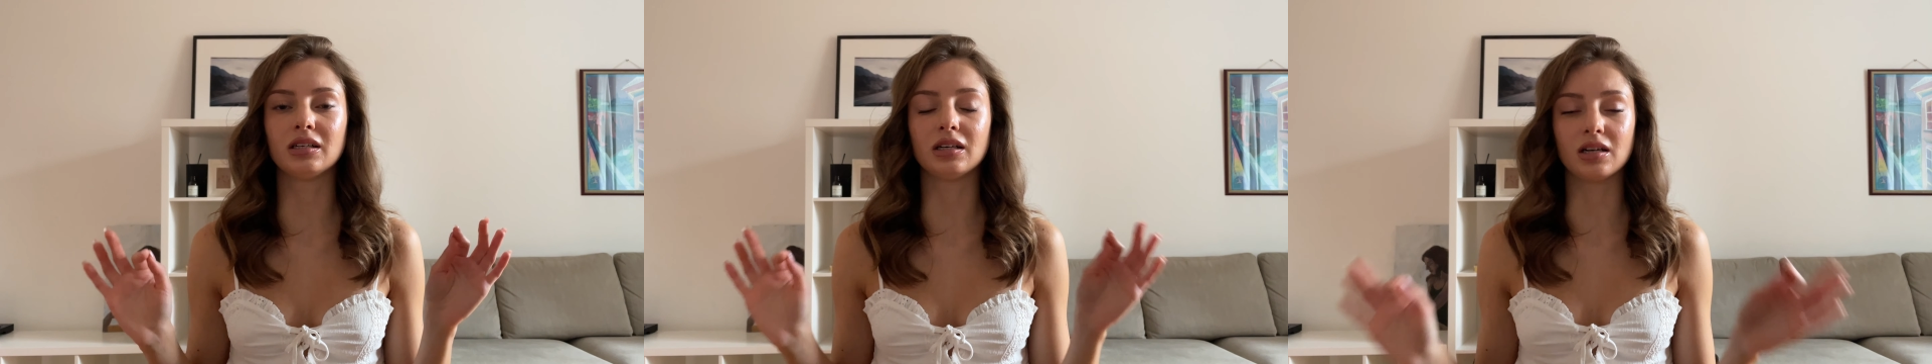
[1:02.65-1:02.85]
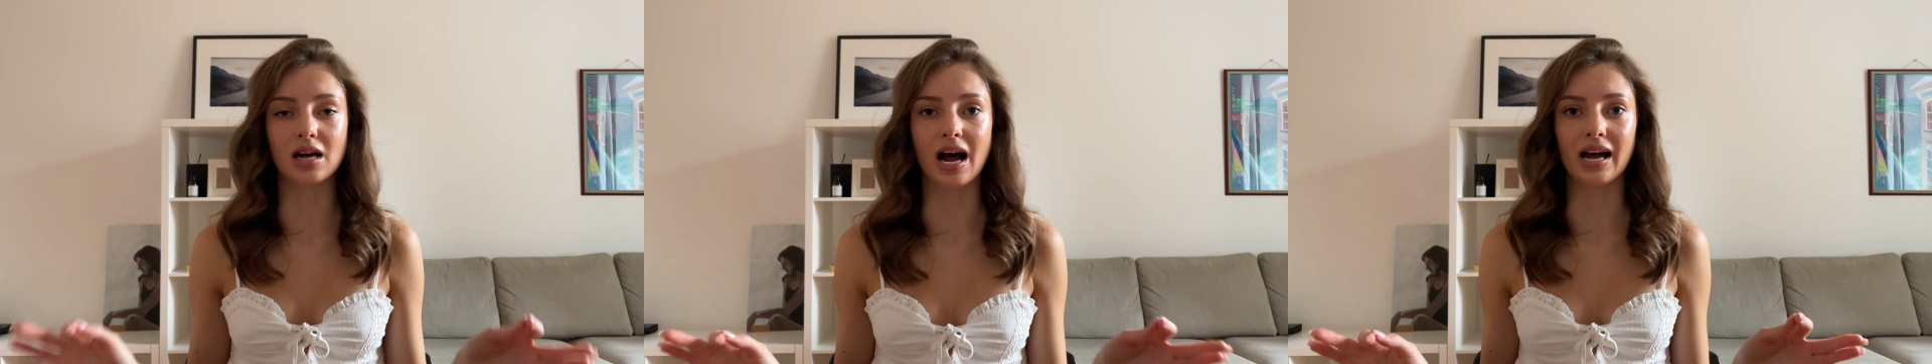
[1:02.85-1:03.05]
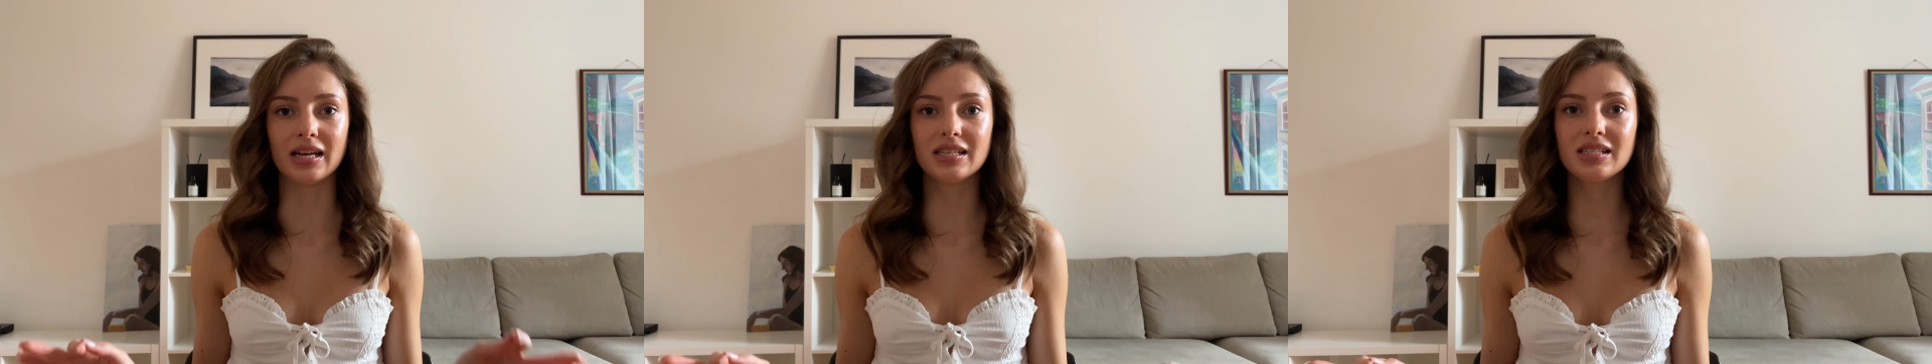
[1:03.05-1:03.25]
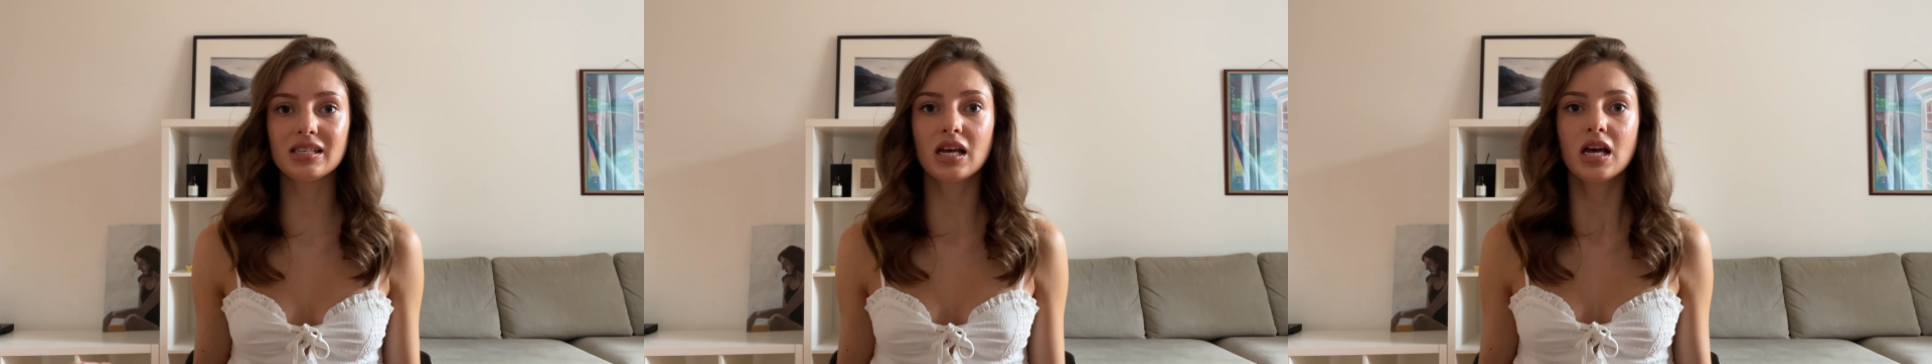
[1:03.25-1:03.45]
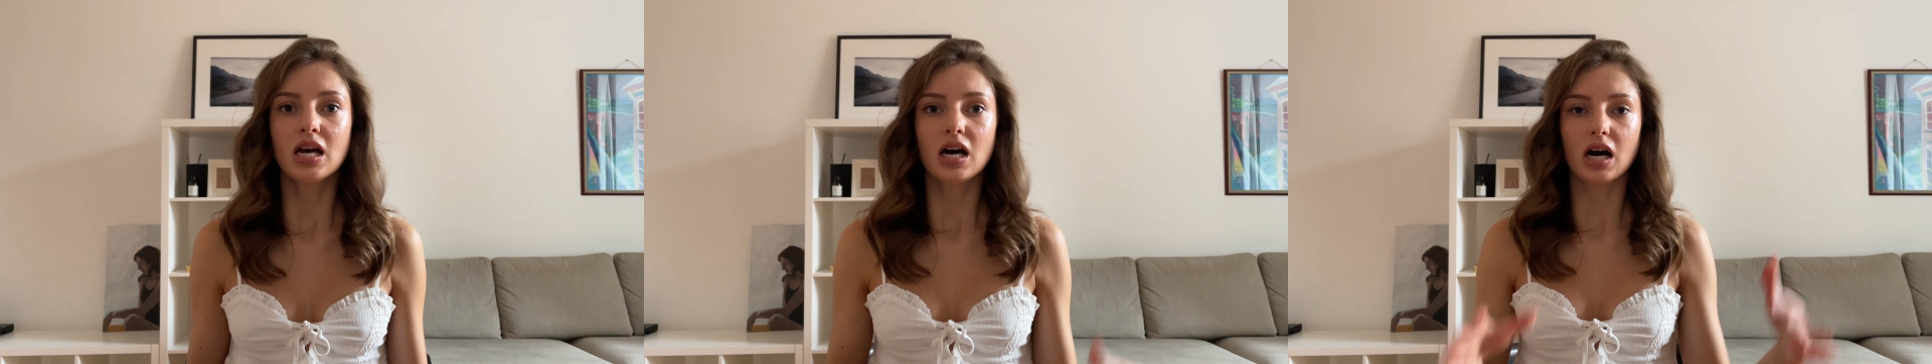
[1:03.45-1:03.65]
guys
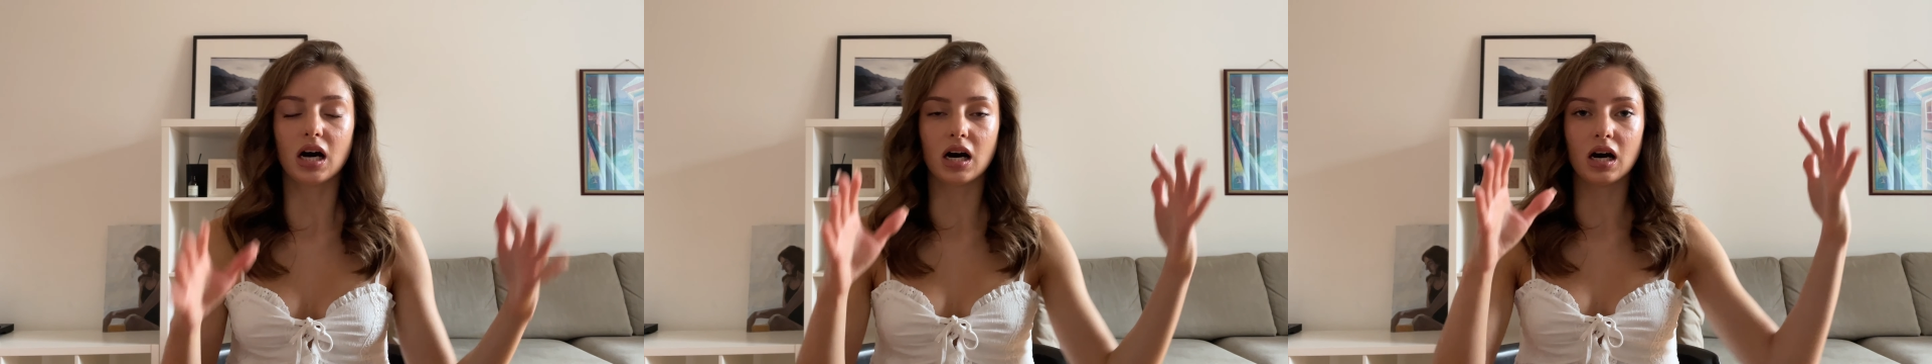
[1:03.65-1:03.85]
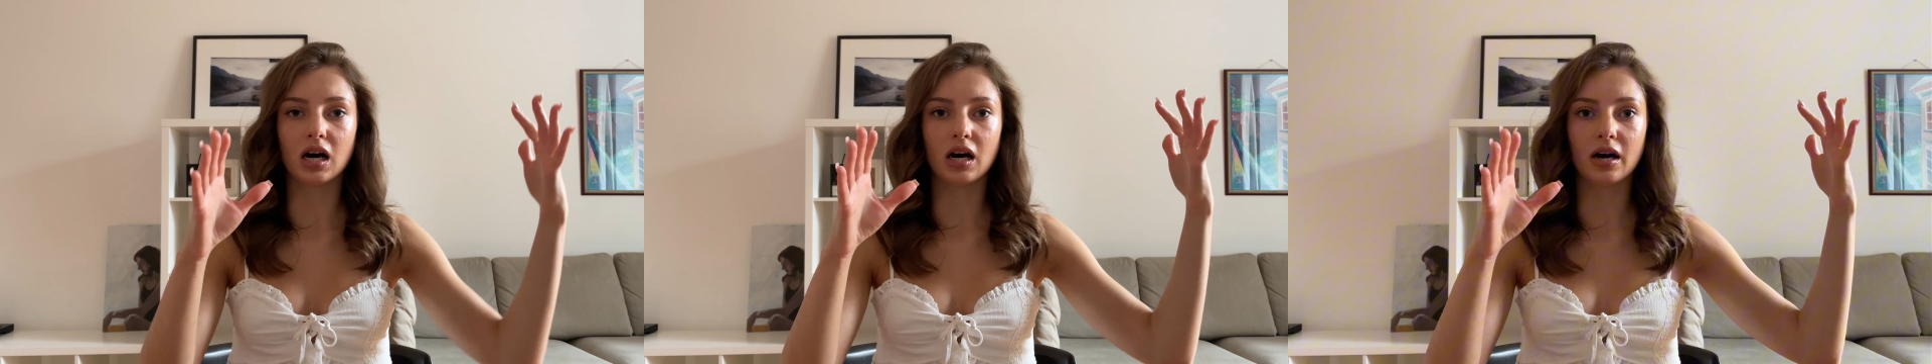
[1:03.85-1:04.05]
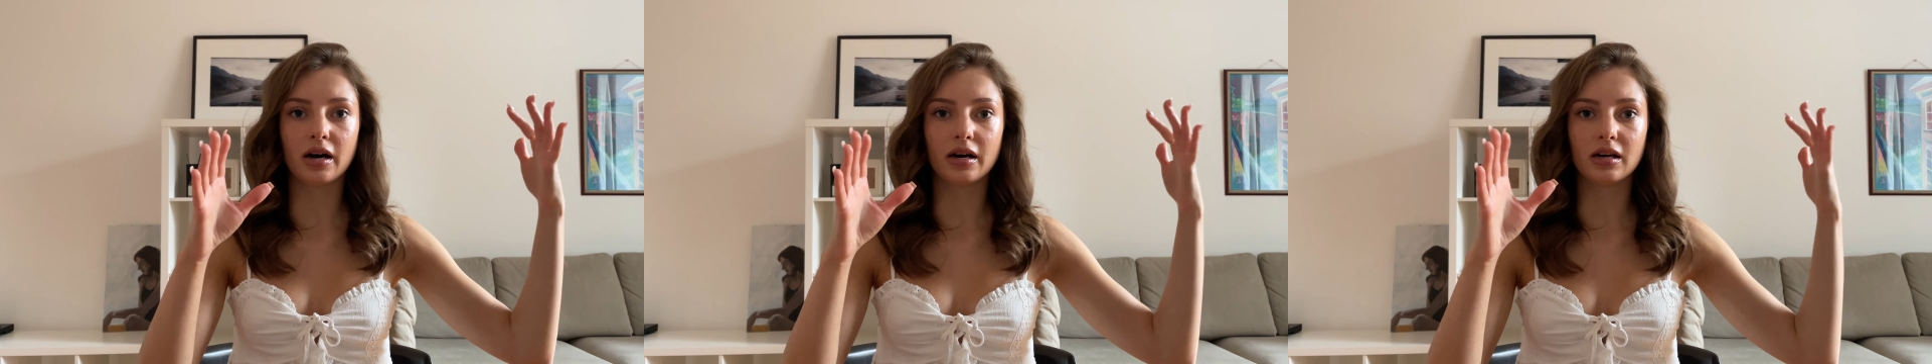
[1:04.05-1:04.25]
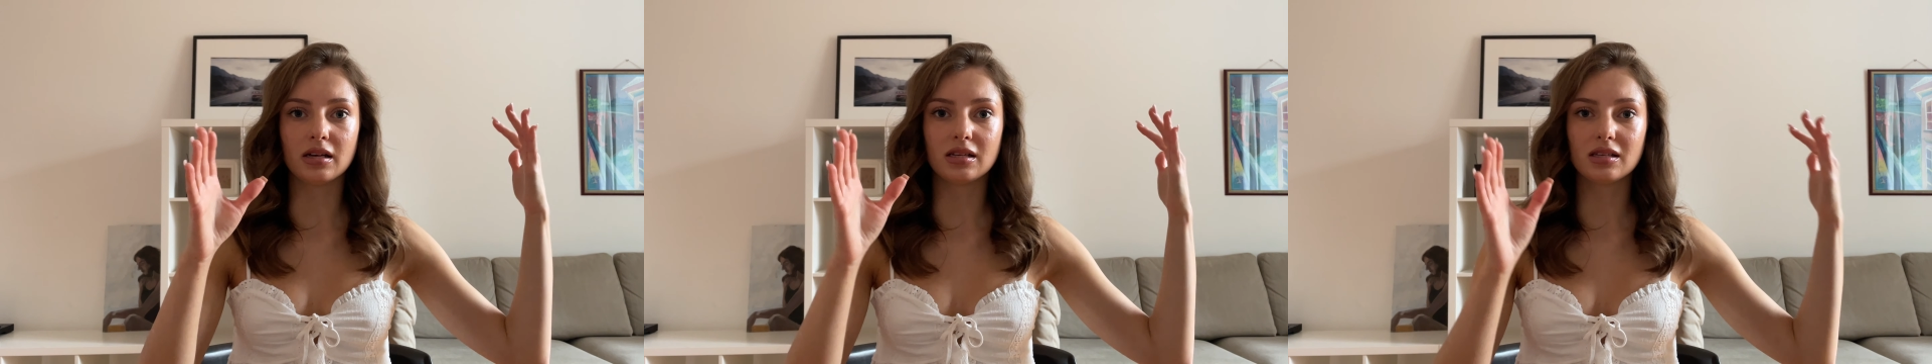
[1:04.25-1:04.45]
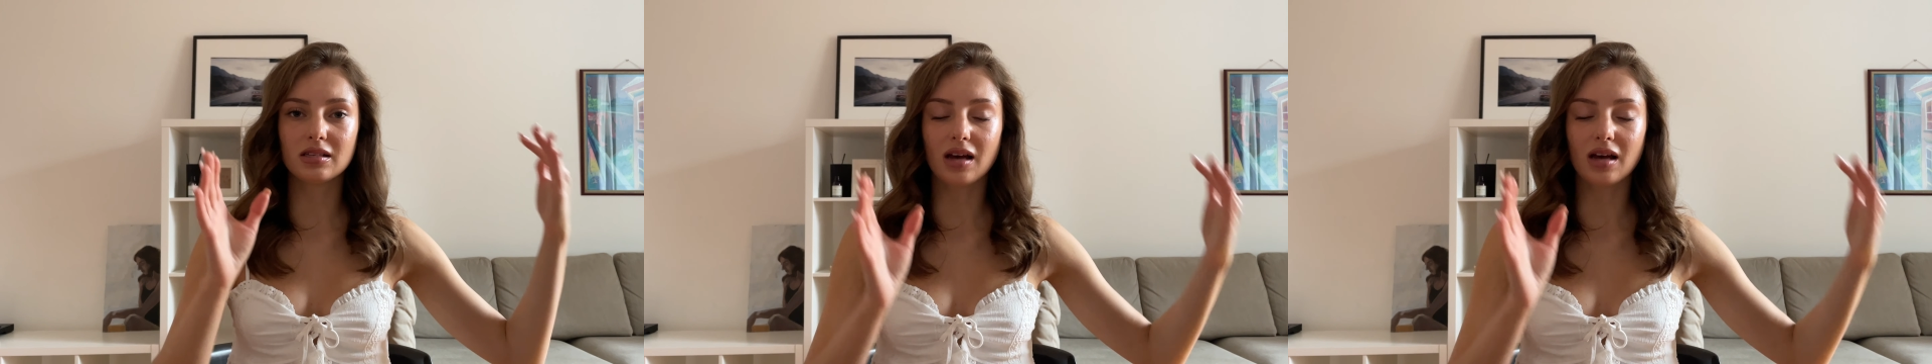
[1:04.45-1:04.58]
are